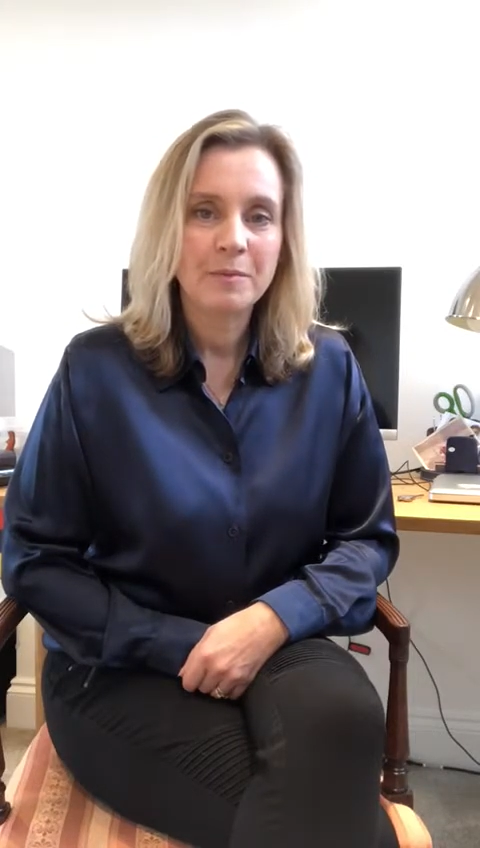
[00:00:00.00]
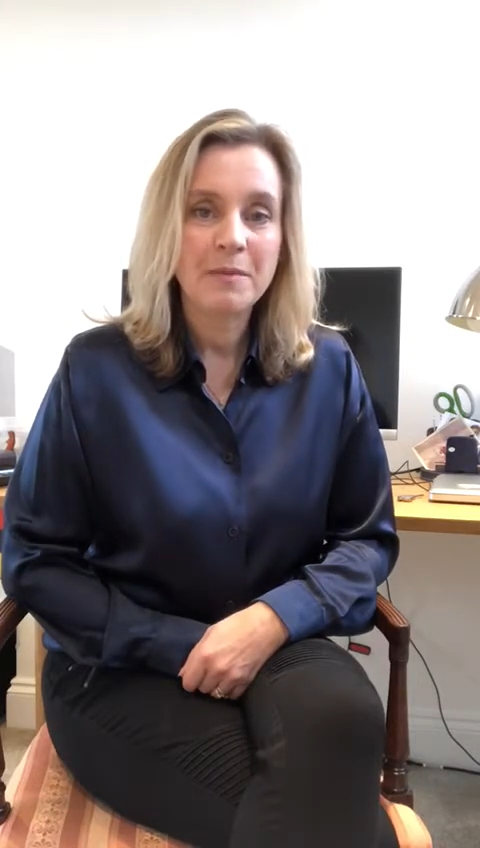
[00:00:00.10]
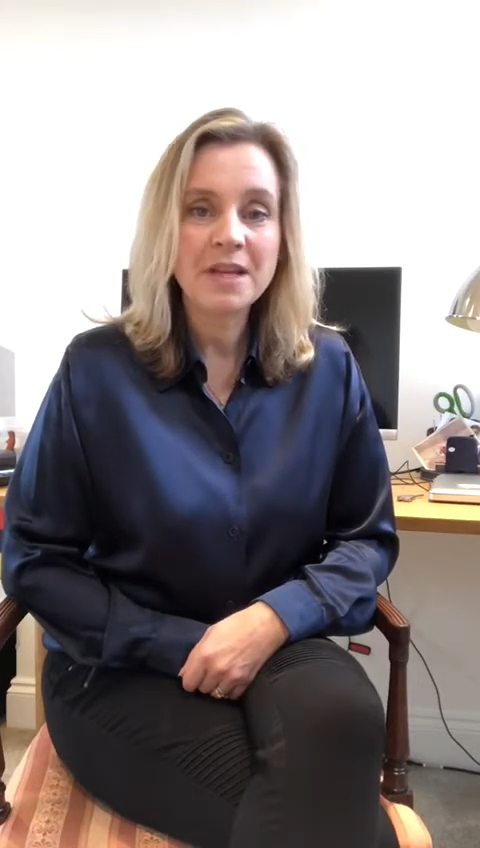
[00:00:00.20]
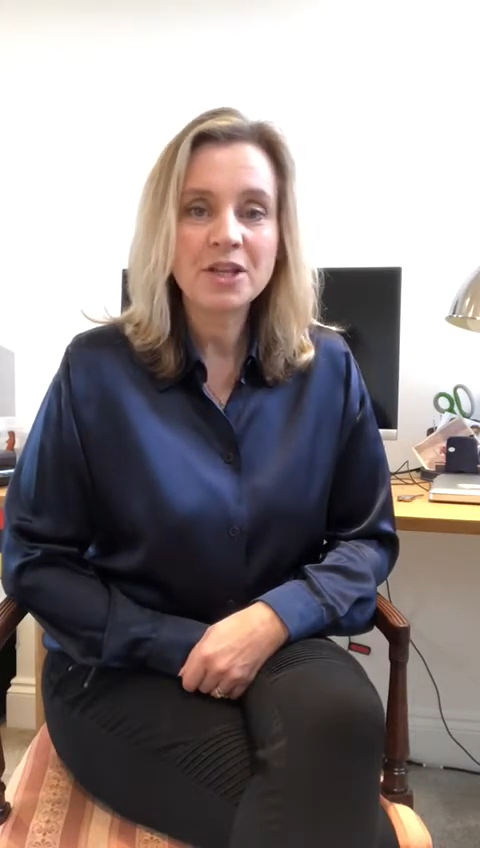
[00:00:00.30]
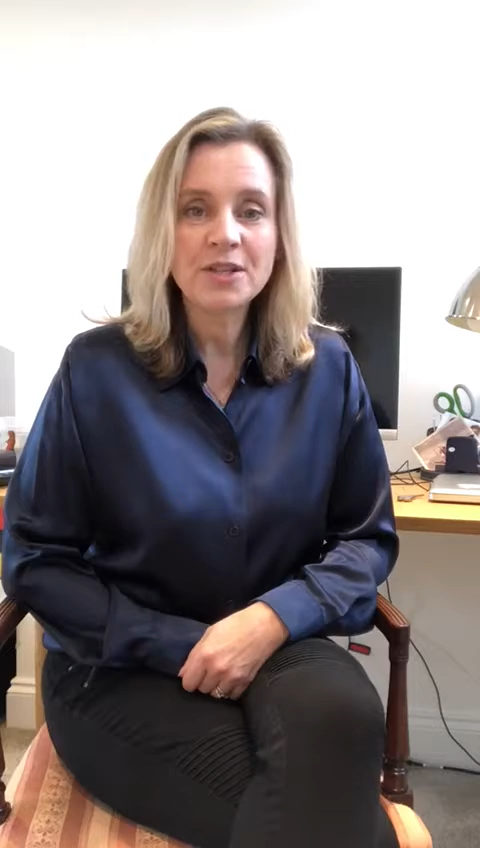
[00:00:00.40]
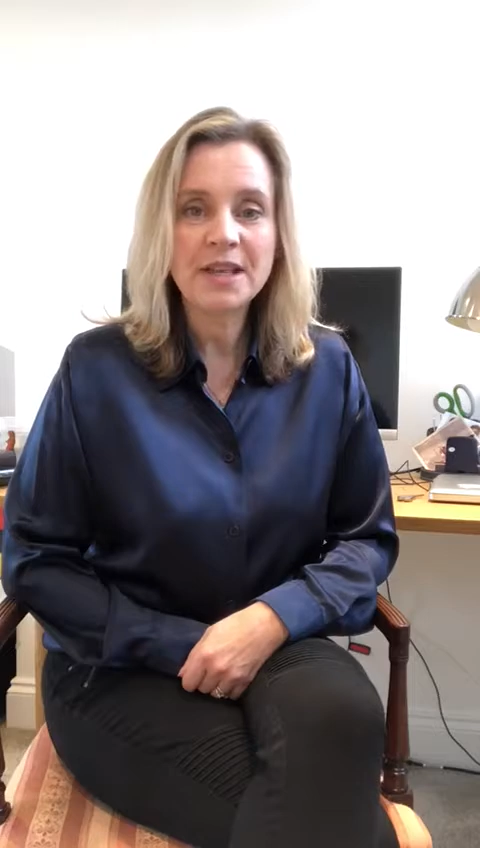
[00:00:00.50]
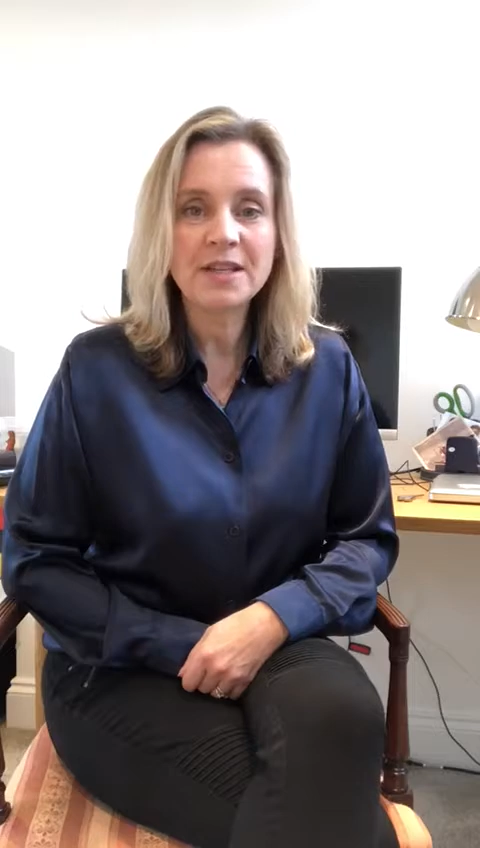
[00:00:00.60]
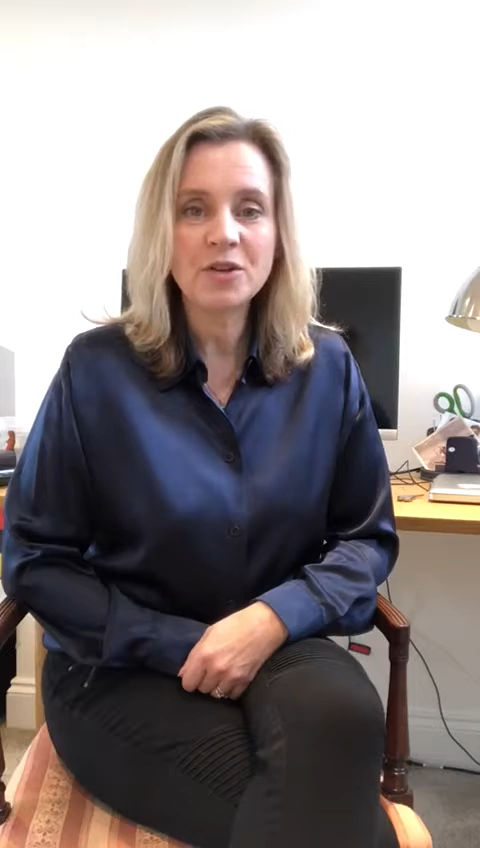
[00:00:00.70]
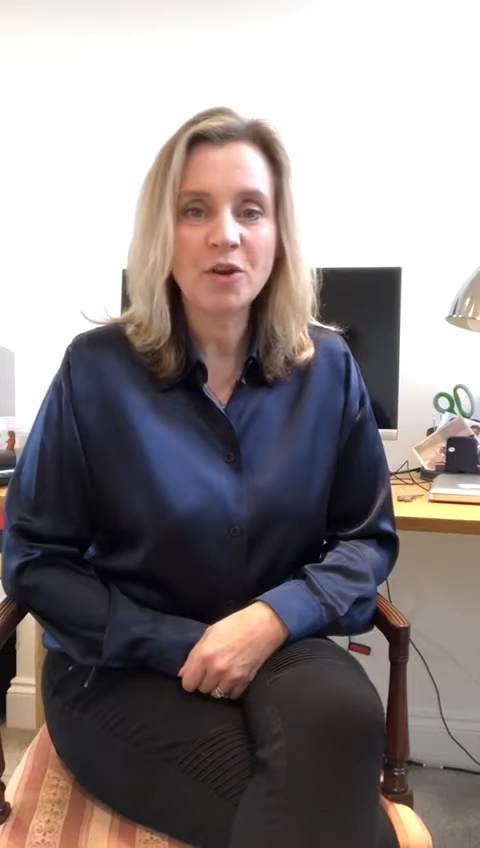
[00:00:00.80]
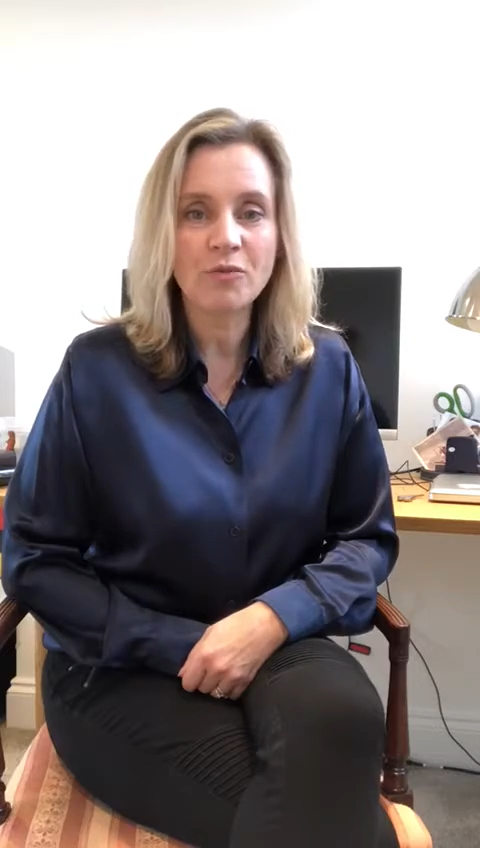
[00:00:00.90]
Measures that
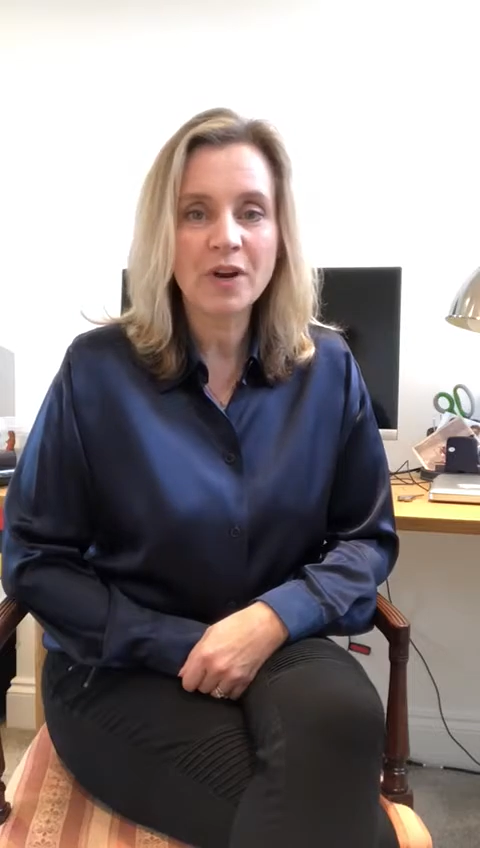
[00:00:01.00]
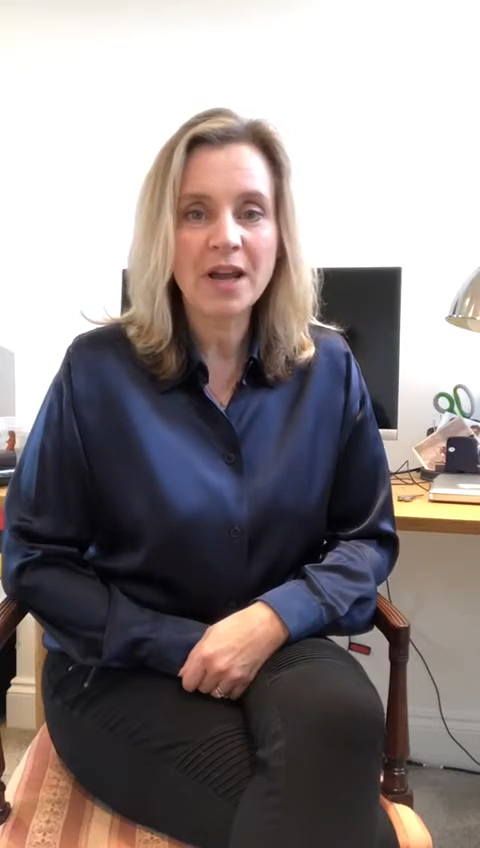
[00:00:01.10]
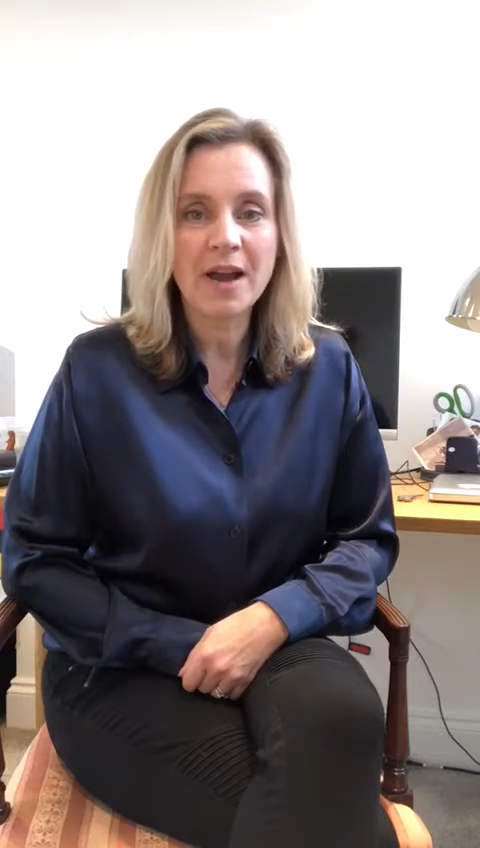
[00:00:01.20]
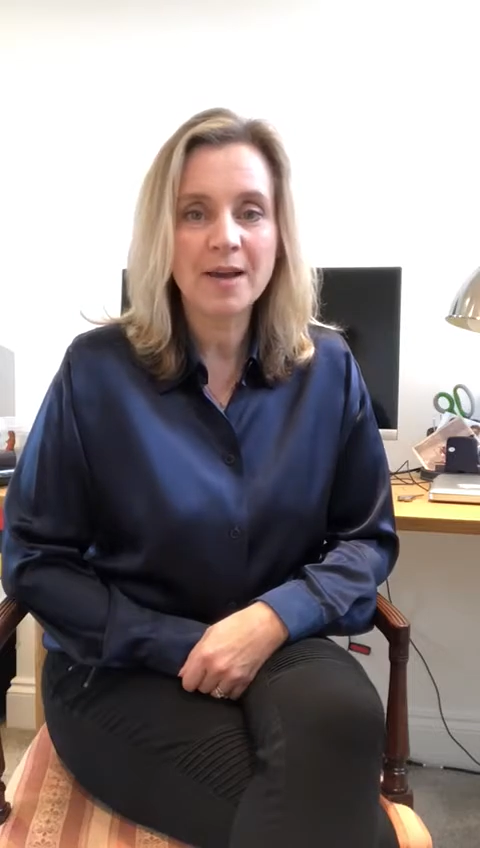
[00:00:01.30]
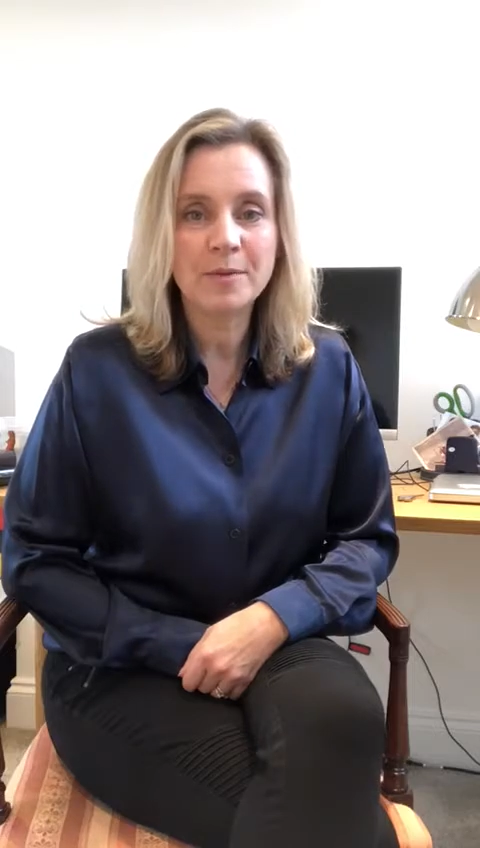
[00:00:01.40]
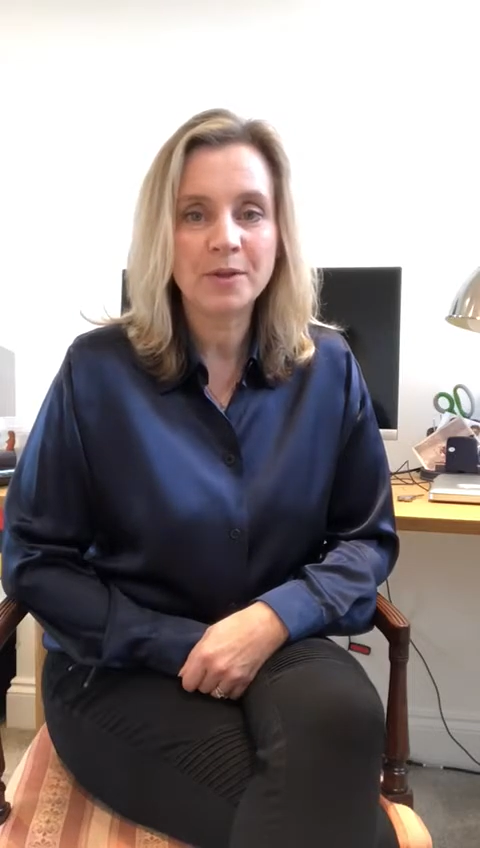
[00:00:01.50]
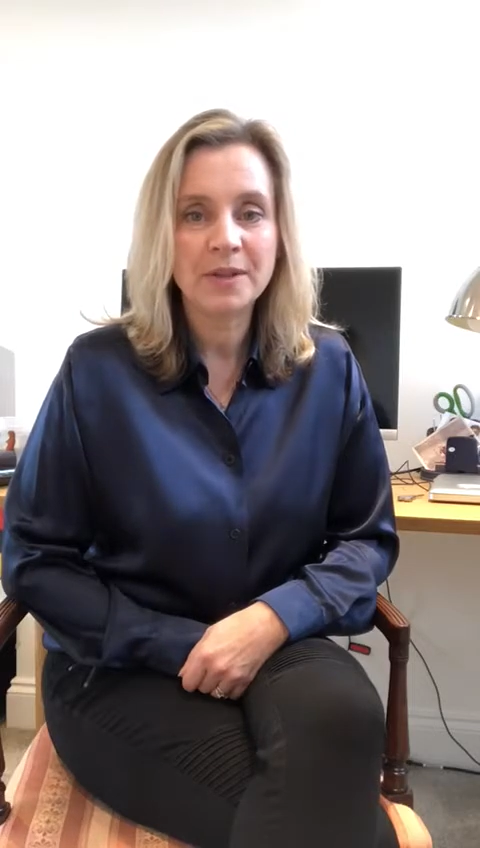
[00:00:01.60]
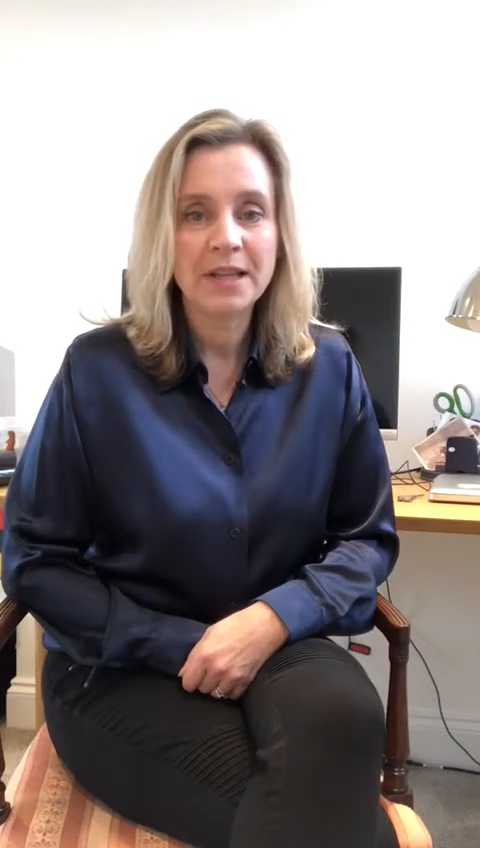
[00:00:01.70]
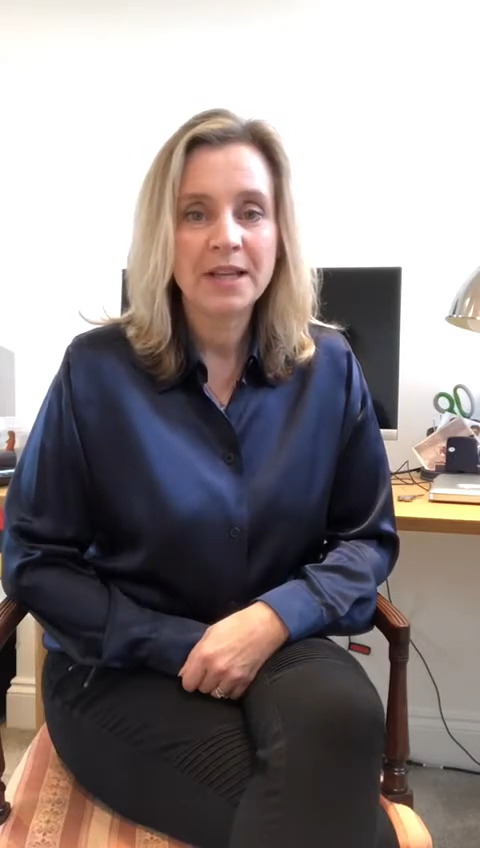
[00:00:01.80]
are not reliable